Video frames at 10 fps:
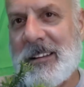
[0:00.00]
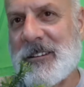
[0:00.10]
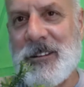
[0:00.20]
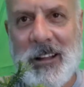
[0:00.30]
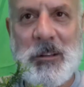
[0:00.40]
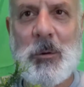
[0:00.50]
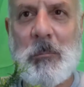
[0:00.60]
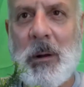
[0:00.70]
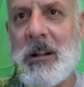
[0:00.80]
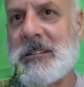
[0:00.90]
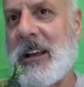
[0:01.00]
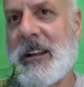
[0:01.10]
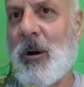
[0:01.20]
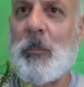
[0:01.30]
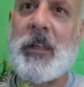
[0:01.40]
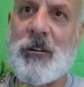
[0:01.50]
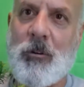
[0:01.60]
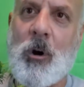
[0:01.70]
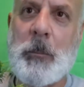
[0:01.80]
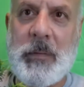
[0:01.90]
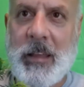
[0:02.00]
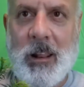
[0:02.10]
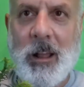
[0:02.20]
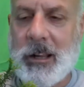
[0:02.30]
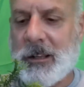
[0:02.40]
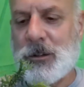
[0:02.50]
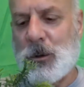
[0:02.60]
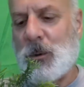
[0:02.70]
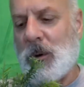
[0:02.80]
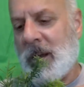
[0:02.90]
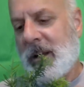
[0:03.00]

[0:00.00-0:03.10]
because you like doing bonsai, and you hope they grow up and they like it too,